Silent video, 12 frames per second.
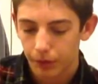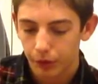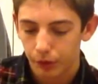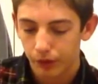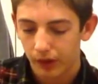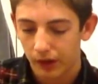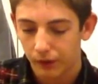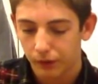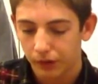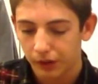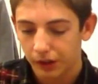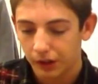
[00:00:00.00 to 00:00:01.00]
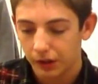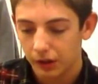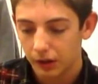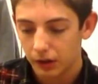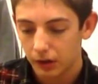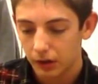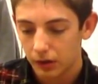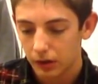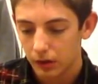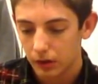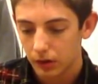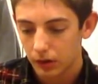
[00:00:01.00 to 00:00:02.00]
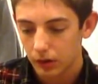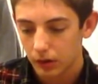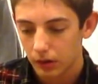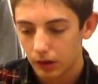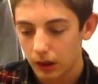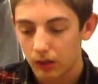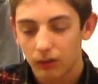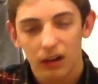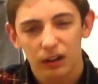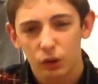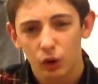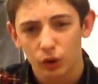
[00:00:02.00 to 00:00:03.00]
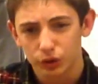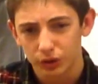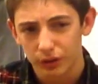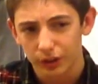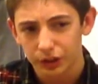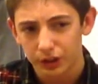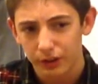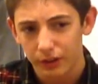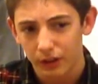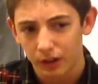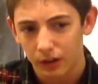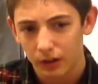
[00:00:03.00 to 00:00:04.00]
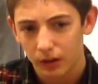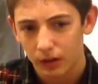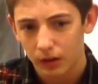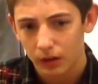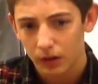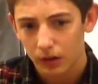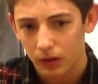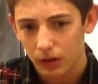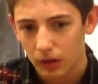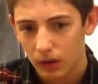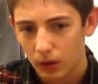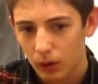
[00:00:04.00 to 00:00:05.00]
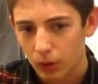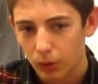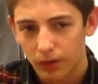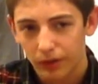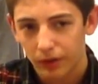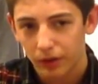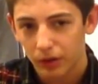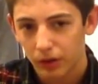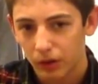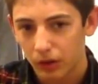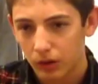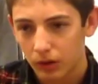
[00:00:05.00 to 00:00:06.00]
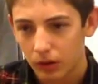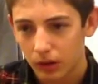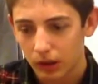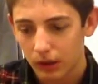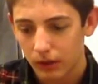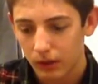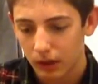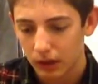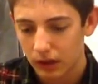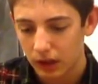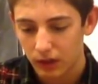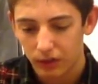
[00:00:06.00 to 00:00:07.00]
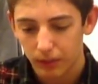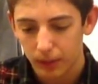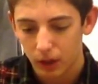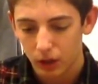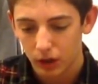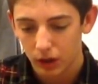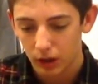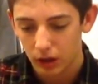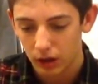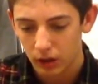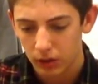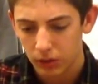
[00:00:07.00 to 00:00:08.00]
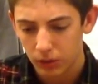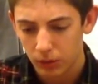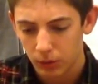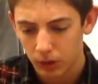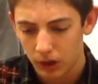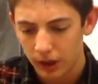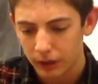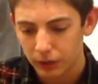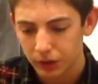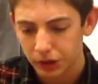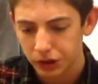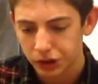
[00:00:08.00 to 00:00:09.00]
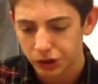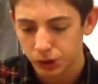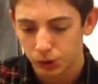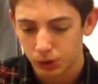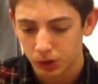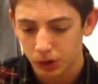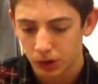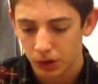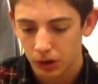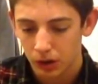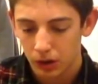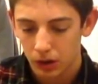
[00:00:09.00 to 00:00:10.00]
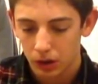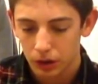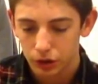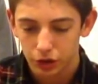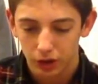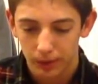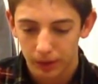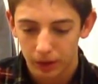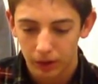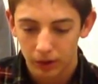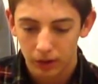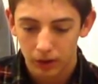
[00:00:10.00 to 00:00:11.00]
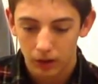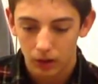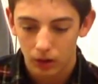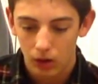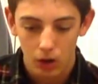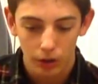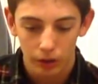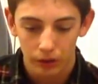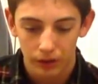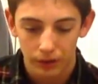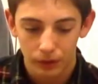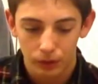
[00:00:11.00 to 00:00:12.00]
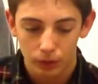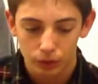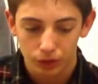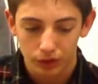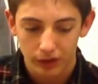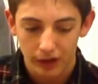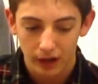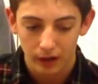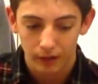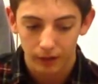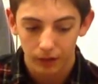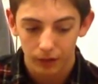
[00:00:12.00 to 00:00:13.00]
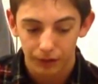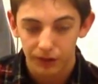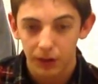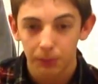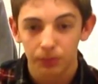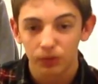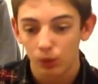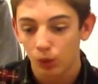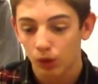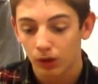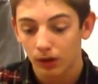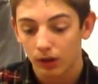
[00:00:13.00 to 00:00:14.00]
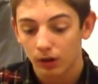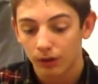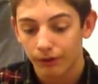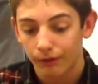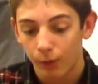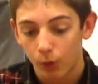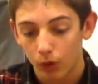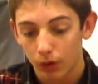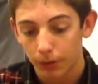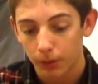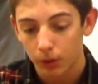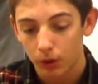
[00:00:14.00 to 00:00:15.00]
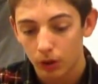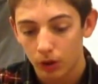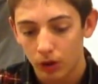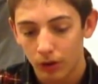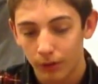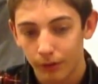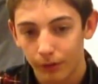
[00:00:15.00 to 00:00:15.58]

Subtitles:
There's every, in a lot of cultures, I should say, whether it's like Native American or Irish or German, all those different cultures have some sort of form of